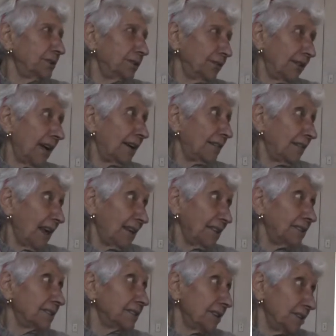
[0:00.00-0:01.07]
to that. That
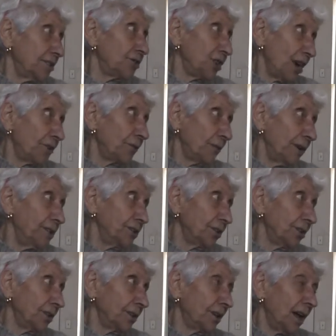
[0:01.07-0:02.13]
is his generation.
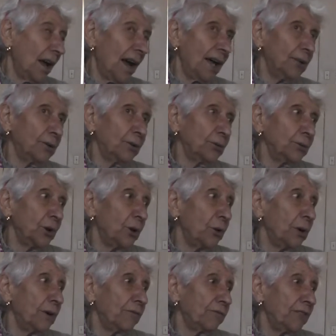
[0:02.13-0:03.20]
Mm-hmm. I don't know
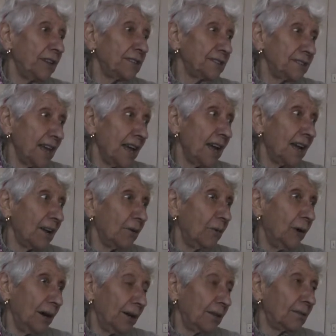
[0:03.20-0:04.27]
if they're saying,
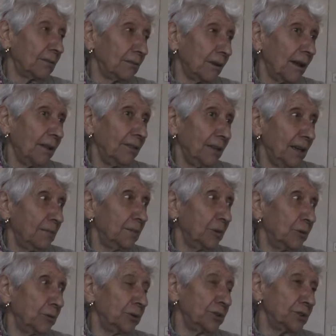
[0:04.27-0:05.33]
well, I think
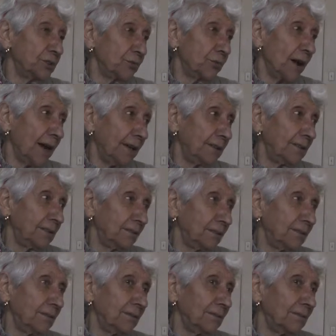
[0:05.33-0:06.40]
Maroon is right,
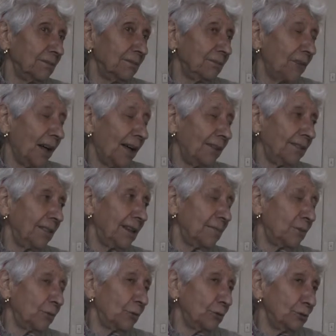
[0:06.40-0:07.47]
or I think
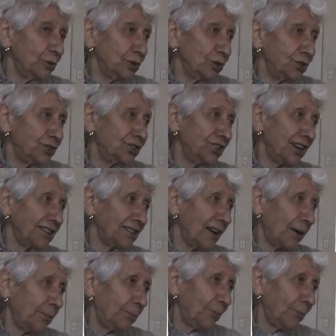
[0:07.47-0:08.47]
Maroon should shut up.